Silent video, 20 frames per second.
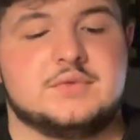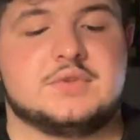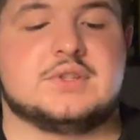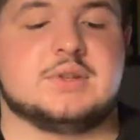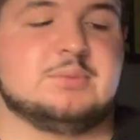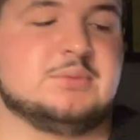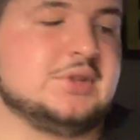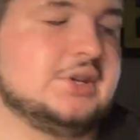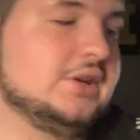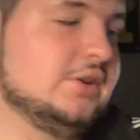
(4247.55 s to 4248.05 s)

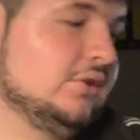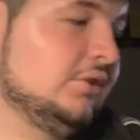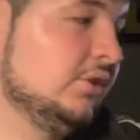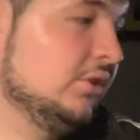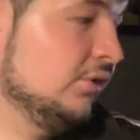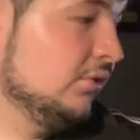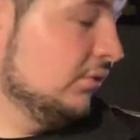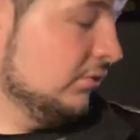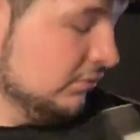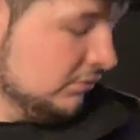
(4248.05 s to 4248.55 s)
So I'm telling
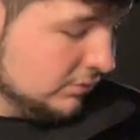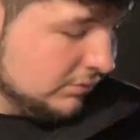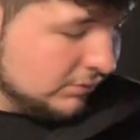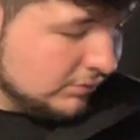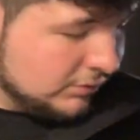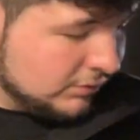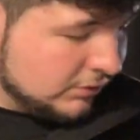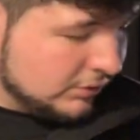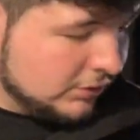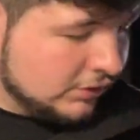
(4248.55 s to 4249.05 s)
you,
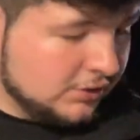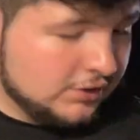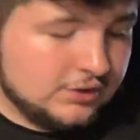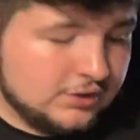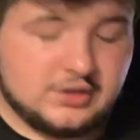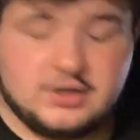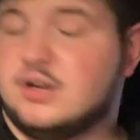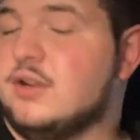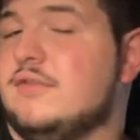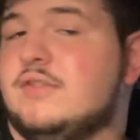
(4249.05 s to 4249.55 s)

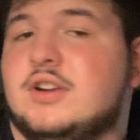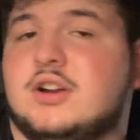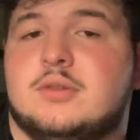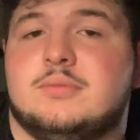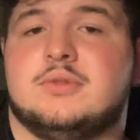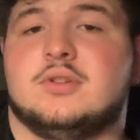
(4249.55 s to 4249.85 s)
they're a very